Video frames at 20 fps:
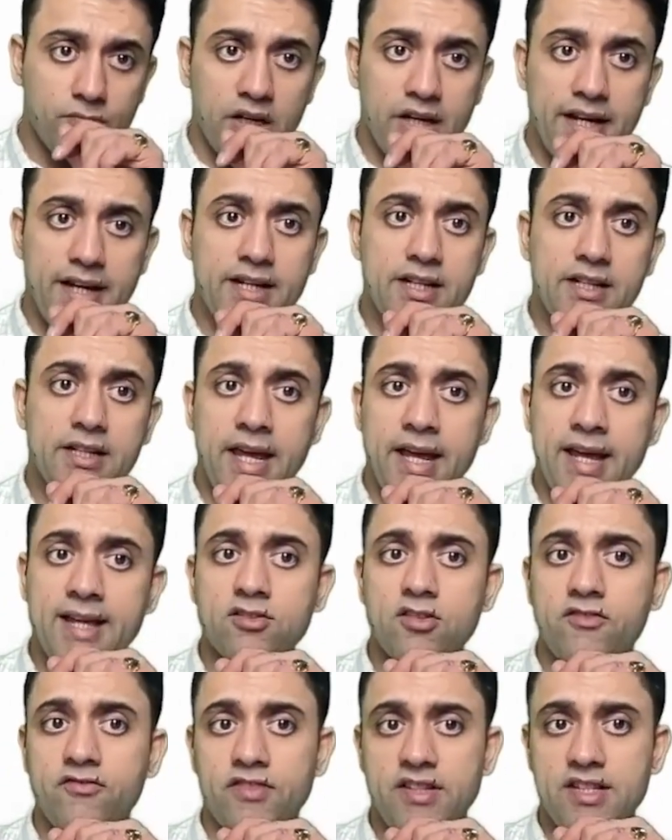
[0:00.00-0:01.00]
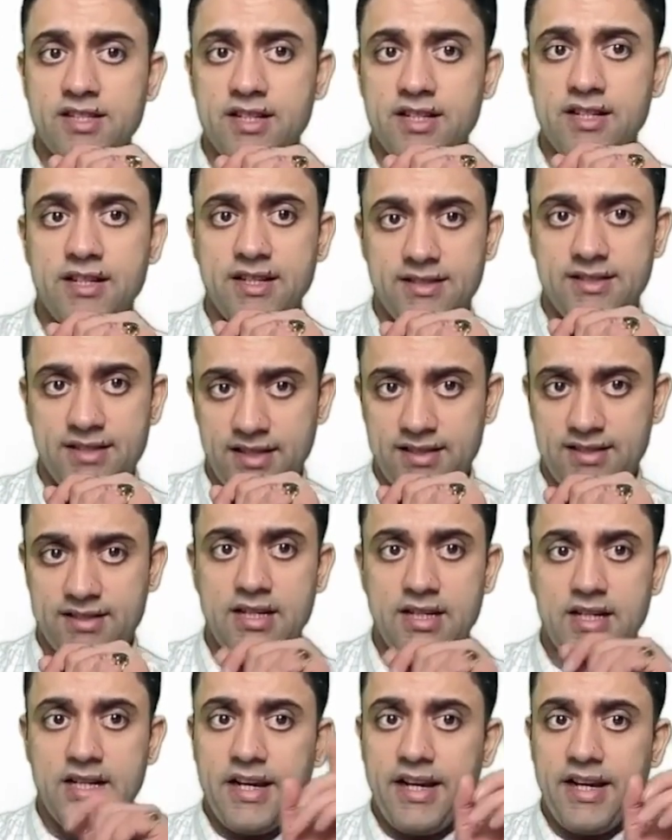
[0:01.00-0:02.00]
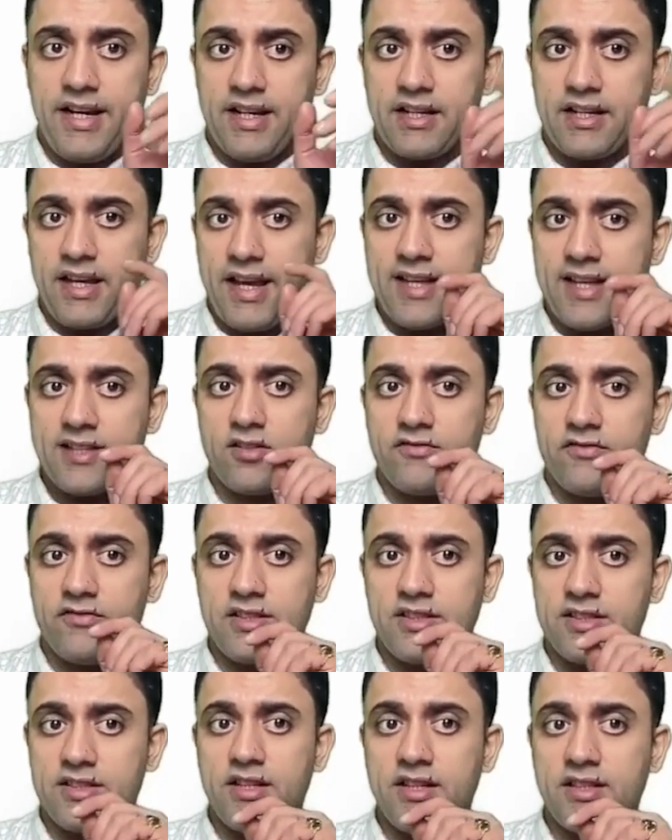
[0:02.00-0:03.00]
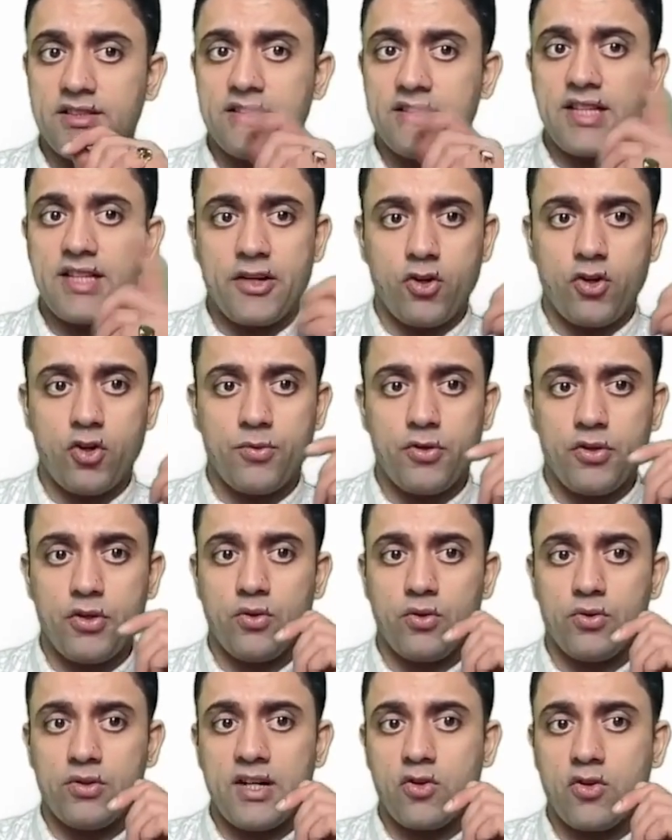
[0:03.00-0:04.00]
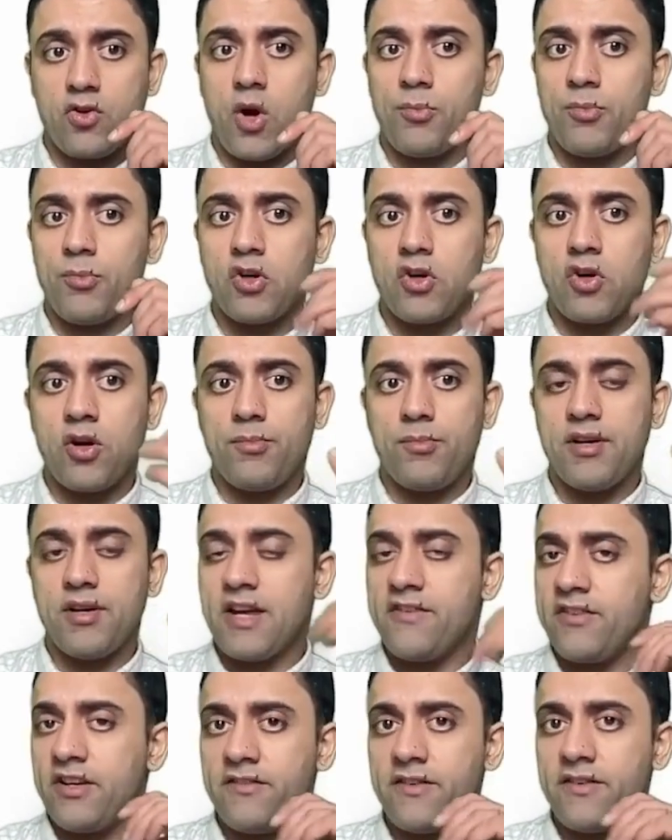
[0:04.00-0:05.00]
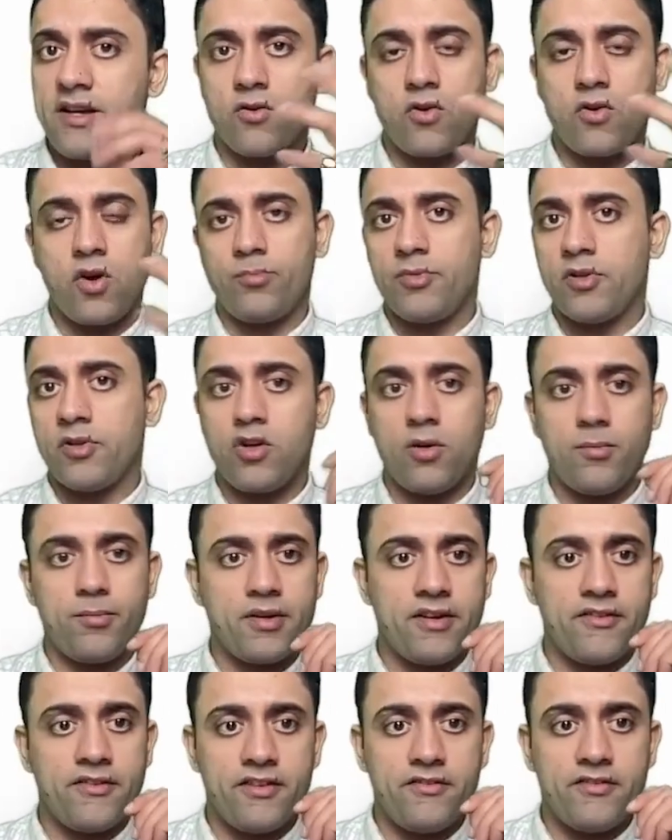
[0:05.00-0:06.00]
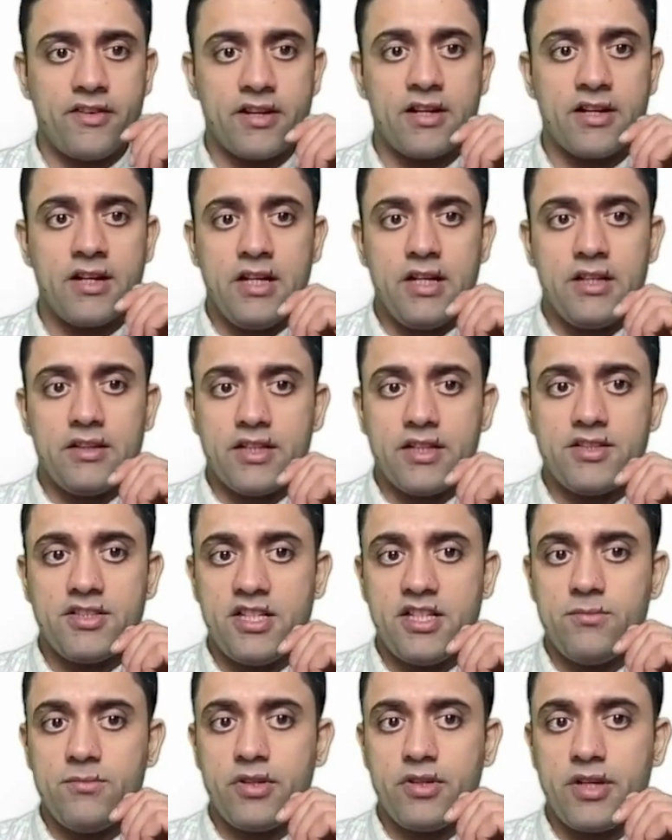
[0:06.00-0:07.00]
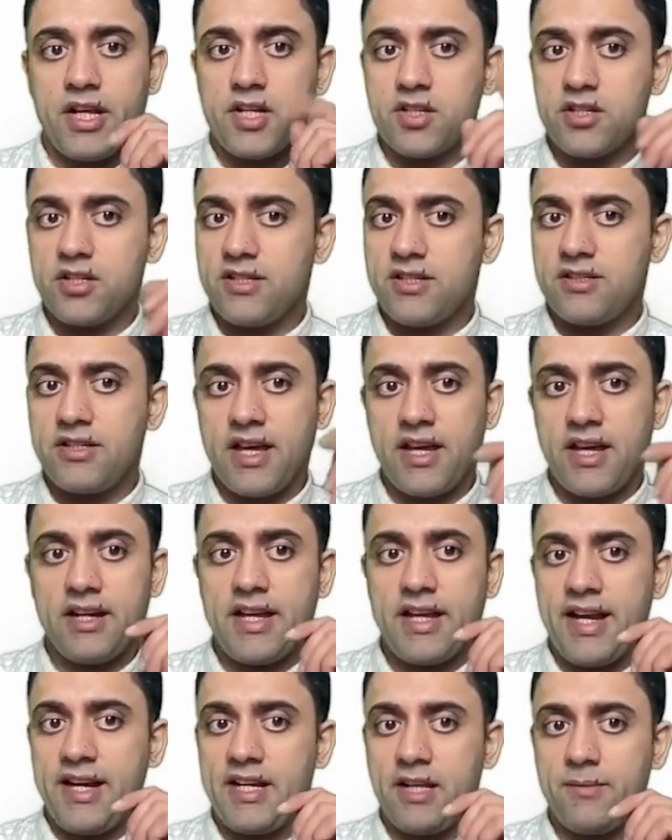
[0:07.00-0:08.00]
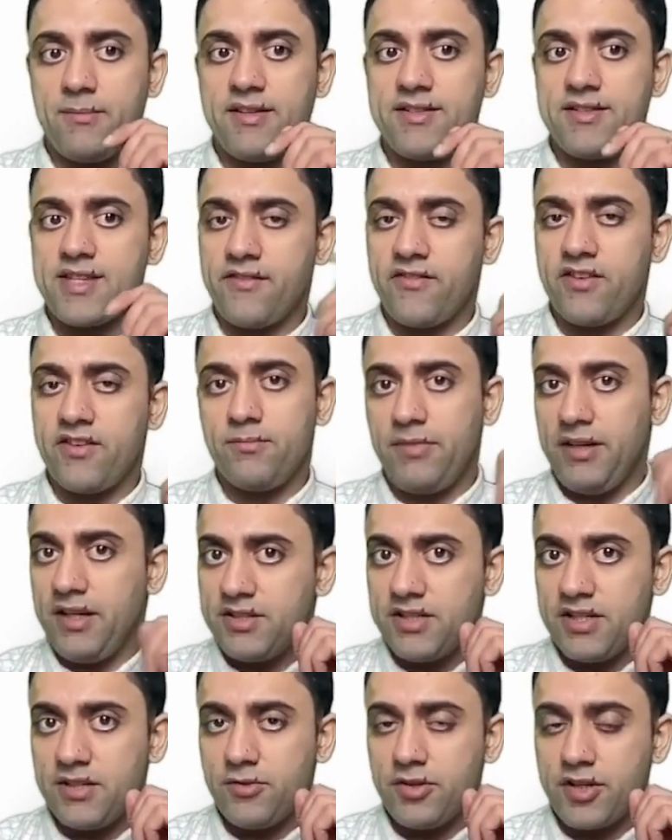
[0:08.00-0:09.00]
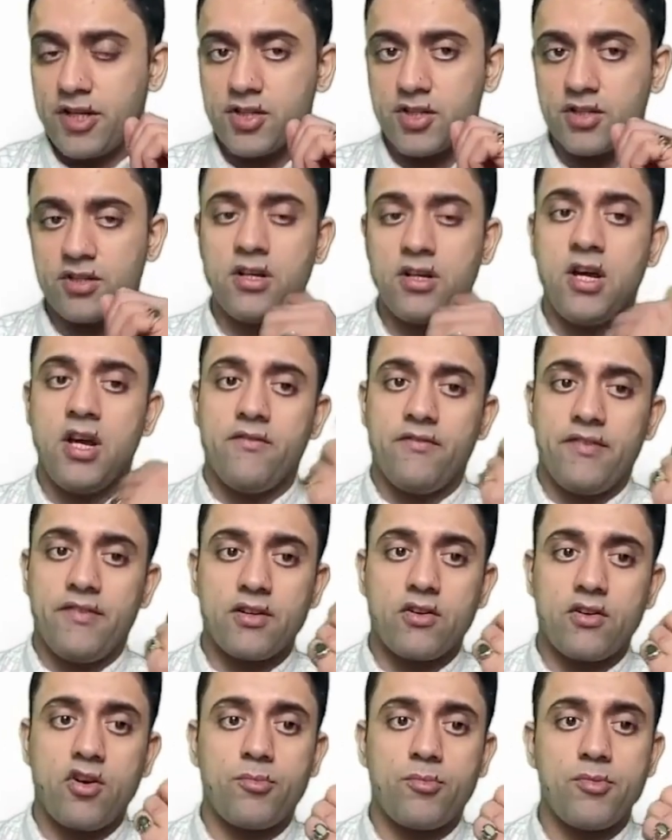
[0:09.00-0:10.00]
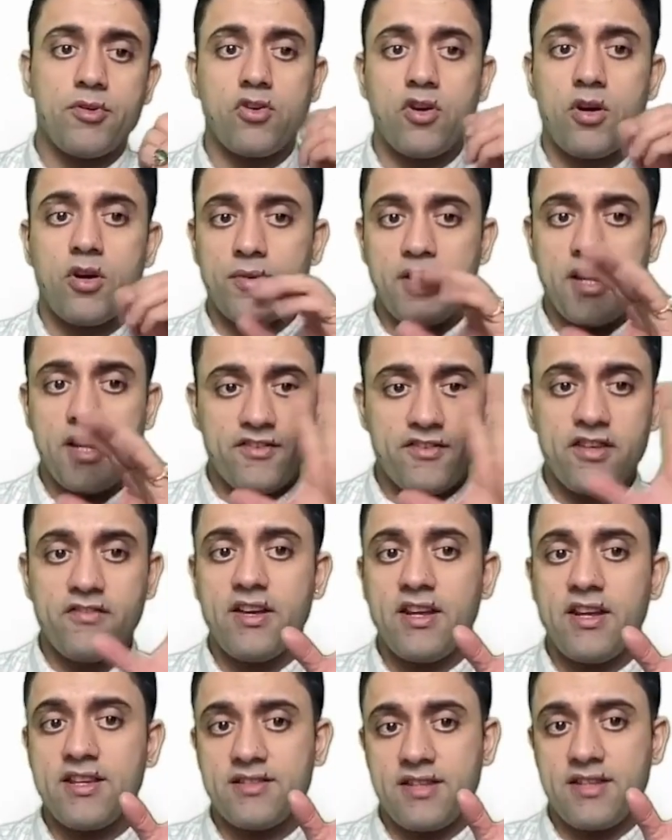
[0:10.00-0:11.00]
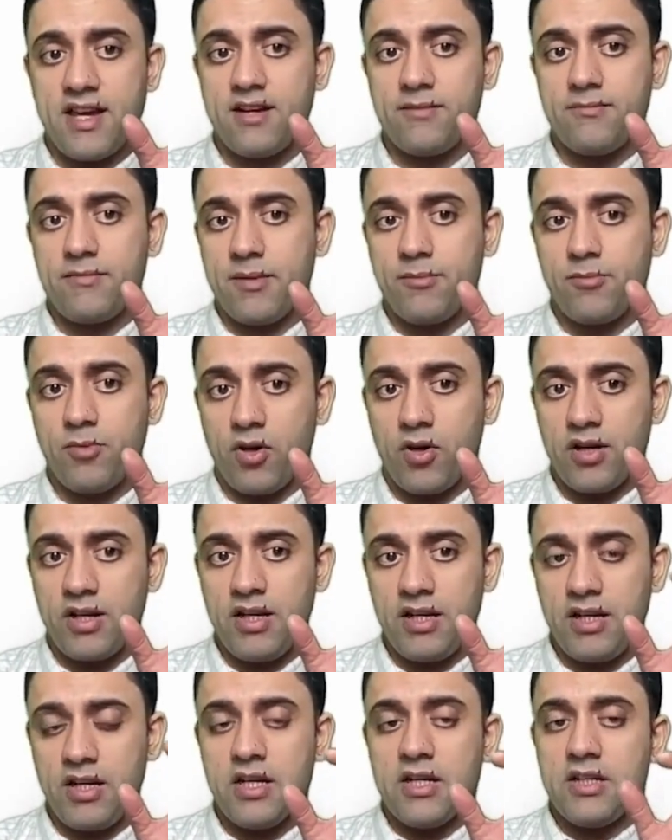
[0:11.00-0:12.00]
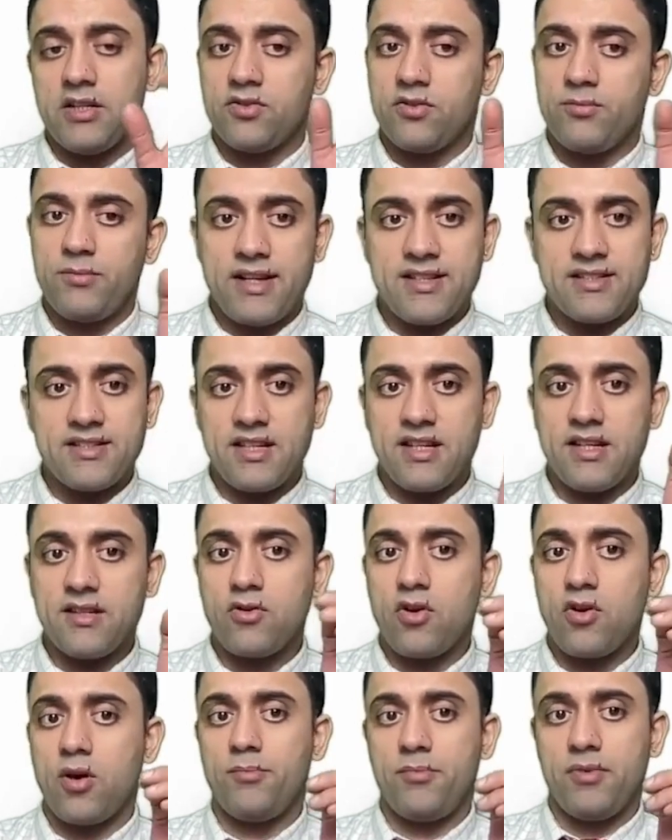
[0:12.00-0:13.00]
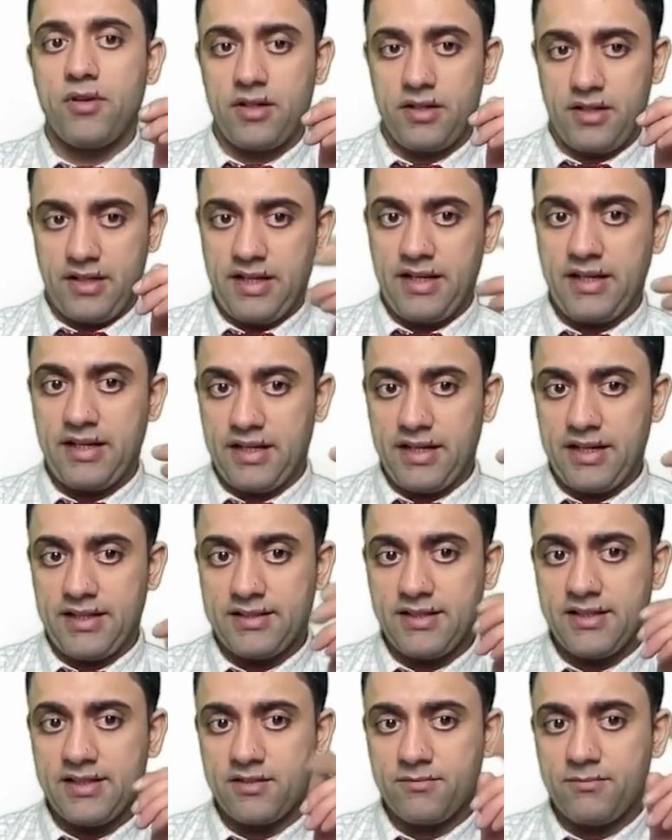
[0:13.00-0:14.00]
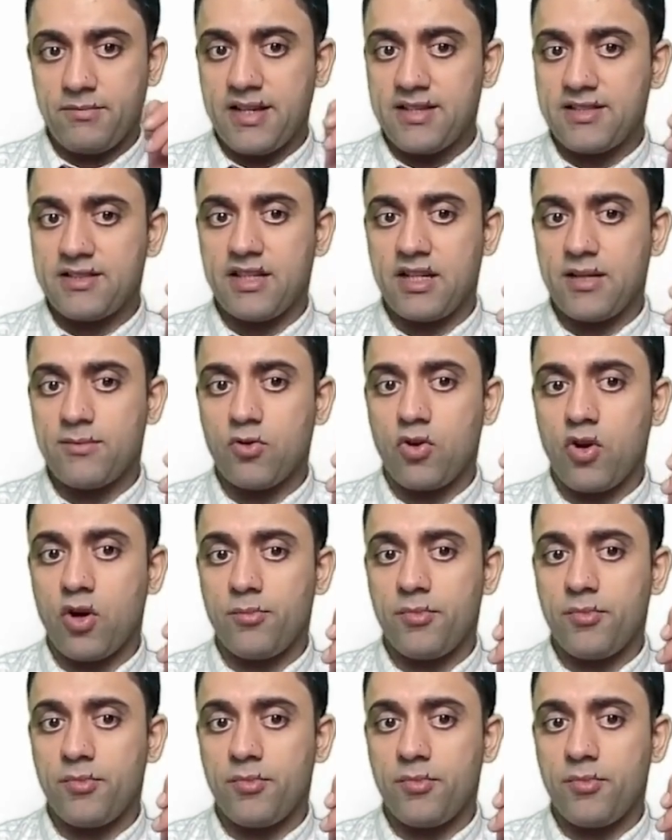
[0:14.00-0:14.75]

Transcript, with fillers: In a case of Wilson disease, I hope you know that copper everywhere, the gene mutation is there in ATP7B gene mutation. When copper everywhere is there in my body, so my serum copper increases, my urinary